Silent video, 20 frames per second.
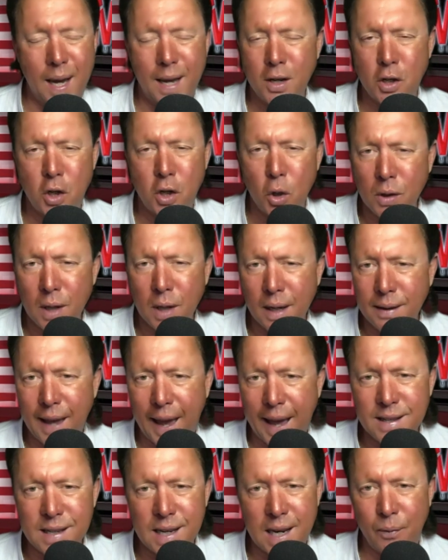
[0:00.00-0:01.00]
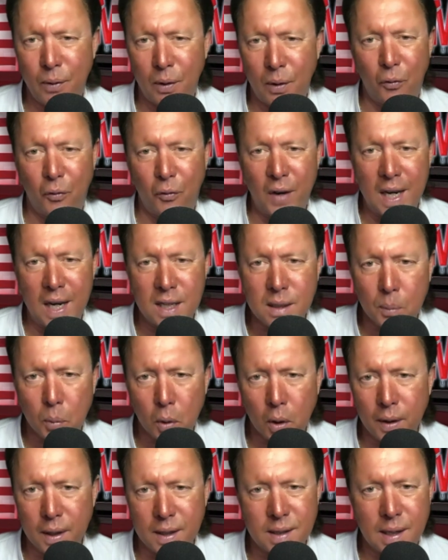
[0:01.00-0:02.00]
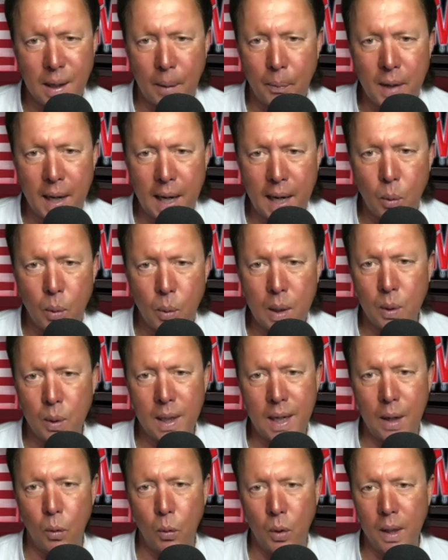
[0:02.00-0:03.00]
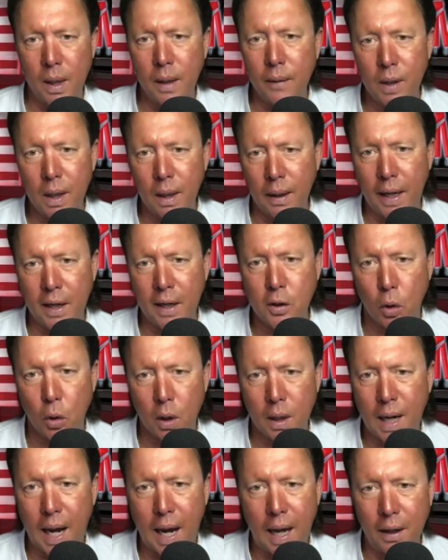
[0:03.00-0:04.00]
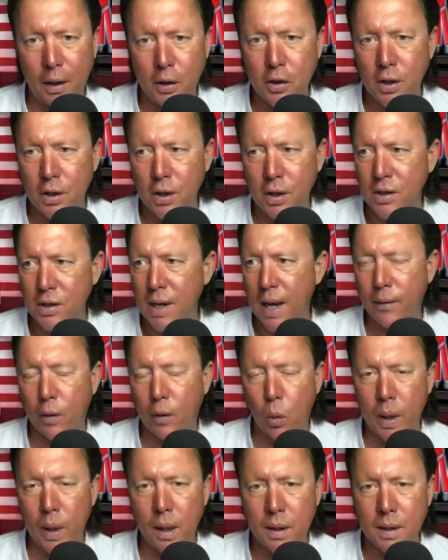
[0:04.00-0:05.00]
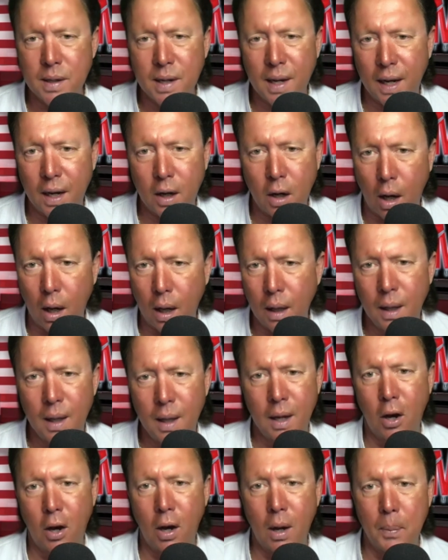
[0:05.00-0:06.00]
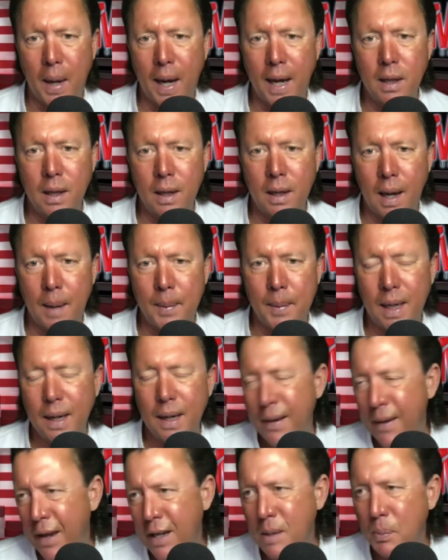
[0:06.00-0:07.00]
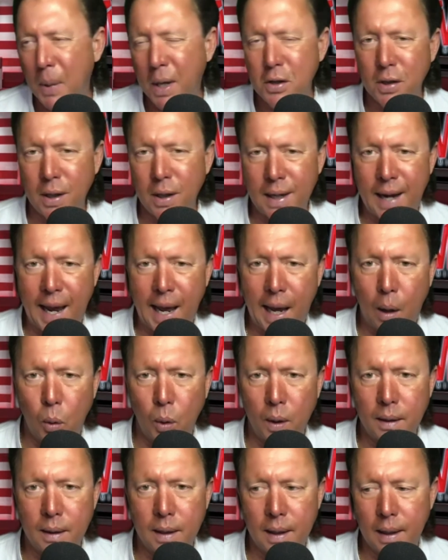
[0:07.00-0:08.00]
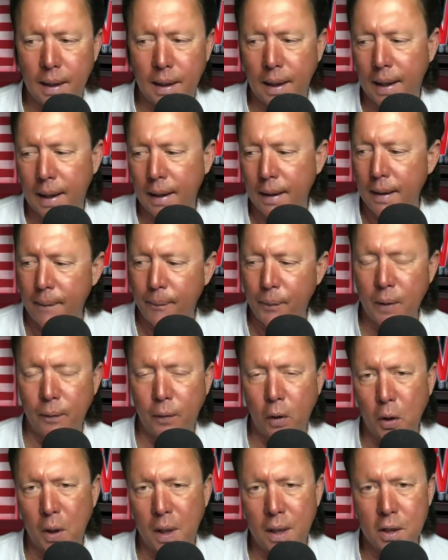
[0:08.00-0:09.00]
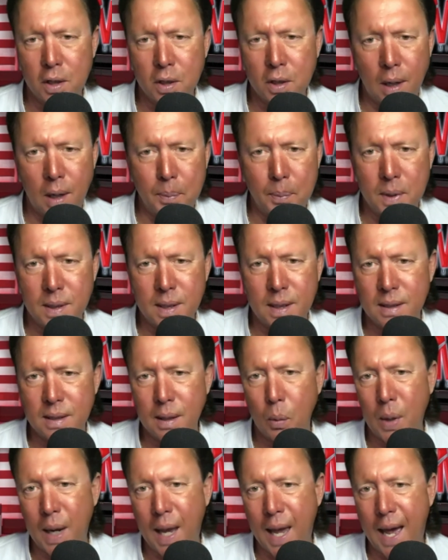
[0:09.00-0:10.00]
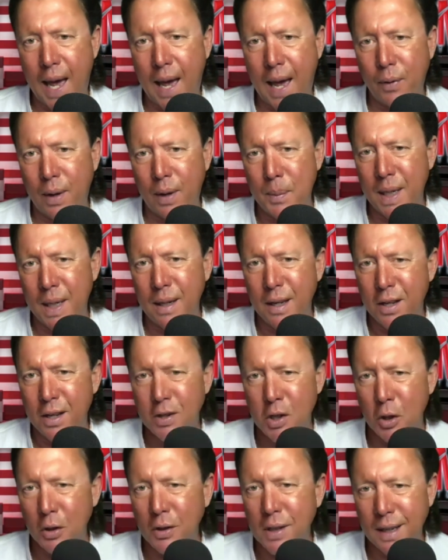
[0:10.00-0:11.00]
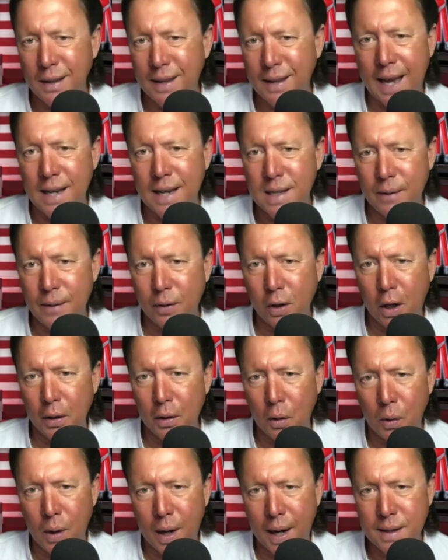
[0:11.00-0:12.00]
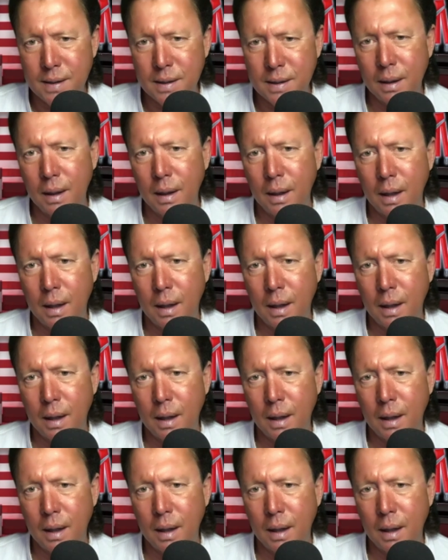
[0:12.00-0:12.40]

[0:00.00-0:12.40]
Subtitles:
Do you think that's even feasible, that someday we would get rid of the Electoral College and just have a winner take all by especially now with the voting discrepancies that we have? I mean, do you think that's even on the horizon?